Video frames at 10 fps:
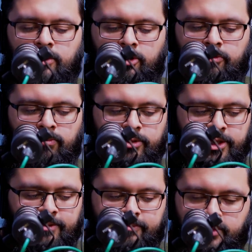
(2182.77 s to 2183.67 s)

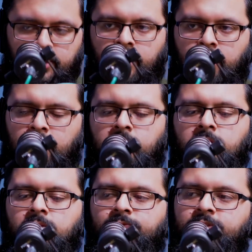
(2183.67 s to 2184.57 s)
Muslims here
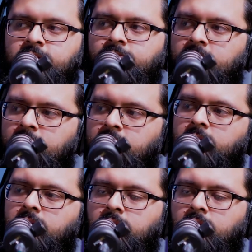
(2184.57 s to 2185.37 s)
vis-a-vis